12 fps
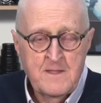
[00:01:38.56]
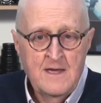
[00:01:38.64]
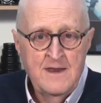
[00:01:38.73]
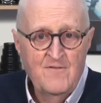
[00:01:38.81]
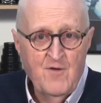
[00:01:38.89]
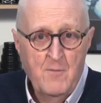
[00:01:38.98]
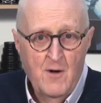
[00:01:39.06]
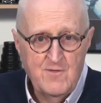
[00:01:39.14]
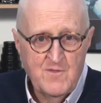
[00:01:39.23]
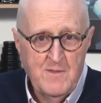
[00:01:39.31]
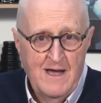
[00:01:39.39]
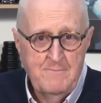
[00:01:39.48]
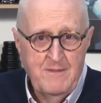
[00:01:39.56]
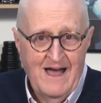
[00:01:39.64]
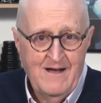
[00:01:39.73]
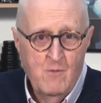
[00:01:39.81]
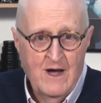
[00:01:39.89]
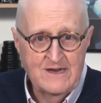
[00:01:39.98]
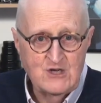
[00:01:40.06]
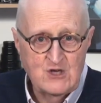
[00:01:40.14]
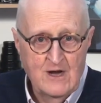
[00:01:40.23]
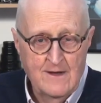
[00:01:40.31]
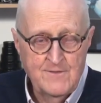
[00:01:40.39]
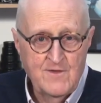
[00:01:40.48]
Now, for most of my black and white
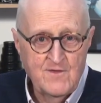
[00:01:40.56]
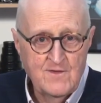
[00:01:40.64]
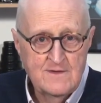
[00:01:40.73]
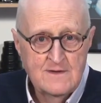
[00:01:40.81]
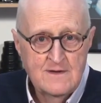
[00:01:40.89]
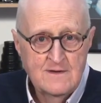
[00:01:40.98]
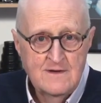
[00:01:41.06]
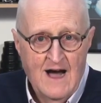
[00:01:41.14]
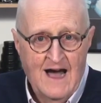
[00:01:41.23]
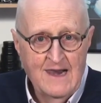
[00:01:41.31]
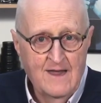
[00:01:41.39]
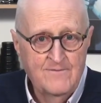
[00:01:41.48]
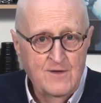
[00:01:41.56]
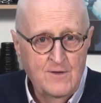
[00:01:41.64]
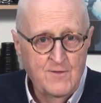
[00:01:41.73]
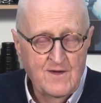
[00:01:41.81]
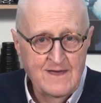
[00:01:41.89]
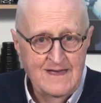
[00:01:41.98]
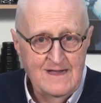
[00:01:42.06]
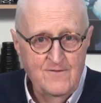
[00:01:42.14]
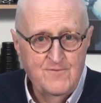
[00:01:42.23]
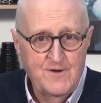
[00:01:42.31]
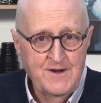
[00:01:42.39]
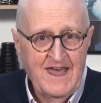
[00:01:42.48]
shots, I love using
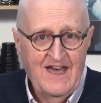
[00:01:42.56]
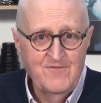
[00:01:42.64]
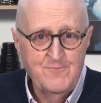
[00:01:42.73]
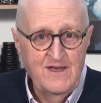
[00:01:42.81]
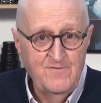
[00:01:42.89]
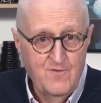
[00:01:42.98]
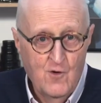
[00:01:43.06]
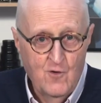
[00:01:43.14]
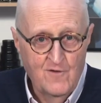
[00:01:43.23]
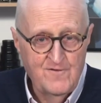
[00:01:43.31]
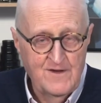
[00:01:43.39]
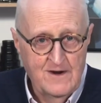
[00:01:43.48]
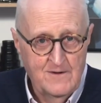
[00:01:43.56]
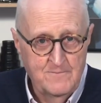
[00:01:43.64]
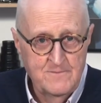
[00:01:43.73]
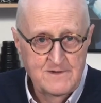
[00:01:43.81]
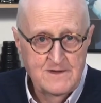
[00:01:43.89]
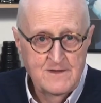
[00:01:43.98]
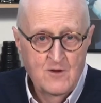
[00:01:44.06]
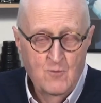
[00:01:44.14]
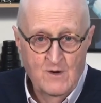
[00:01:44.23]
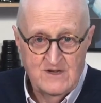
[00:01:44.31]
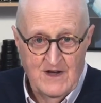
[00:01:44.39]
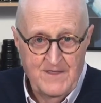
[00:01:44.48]
Ilford FP4 film,
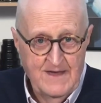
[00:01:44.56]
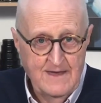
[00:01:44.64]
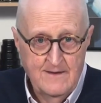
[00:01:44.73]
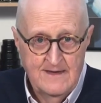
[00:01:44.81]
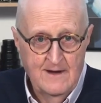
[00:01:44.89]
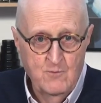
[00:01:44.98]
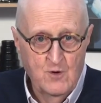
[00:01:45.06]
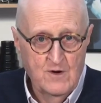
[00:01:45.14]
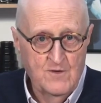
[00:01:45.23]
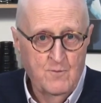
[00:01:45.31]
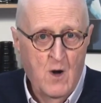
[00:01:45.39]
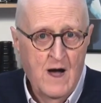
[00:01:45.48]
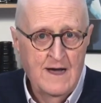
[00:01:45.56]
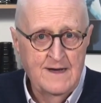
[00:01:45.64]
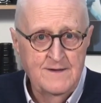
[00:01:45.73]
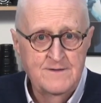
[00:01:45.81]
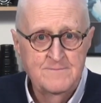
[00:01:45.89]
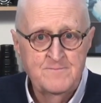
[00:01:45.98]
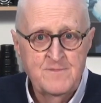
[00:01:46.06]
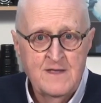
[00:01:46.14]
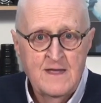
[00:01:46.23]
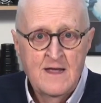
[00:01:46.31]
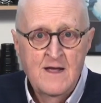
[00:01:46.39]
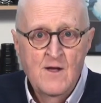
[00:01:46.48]
which I think you can get worldwide.
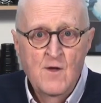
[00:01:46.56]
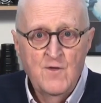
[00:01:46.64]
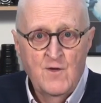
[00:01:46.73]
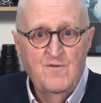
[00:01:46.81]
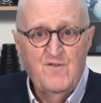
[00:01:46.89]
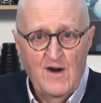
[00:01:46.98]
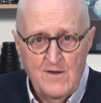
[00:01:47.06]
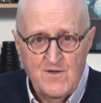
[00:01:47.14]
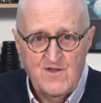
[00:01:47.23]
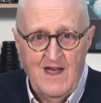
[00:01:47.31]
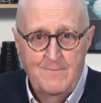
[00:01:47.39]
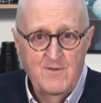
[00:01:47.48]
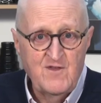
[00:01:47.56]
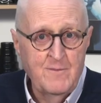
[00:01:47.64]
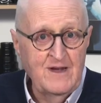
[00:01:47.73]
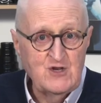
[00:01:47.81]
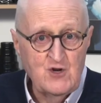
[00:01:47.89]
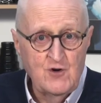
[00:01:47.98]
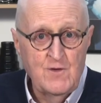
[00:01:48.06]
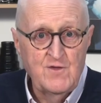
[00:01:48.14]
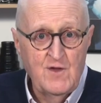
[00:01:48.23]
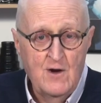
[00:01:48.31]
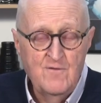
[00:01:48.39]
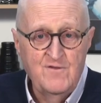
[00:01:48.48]
So the first step is to make sure there's
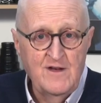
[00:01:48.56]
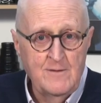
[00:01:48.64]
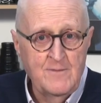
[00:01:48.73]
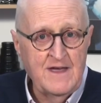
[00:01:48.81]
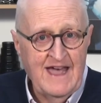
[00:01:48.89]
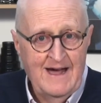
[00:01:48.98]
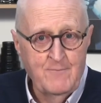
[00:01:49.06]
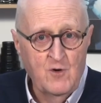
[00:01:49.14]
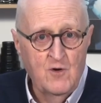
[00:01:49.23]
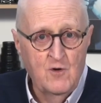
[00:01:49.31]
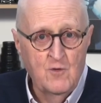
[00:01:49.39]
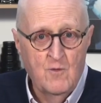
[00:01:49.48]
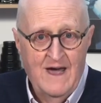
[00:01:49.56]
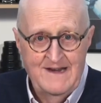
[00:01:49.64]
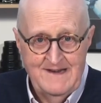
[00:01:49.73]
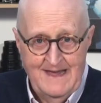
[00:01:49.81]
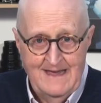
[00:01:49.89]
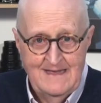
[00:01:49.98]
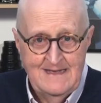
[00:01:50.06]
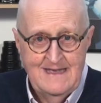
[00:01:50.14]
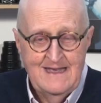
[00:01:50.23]
no film in the camera already.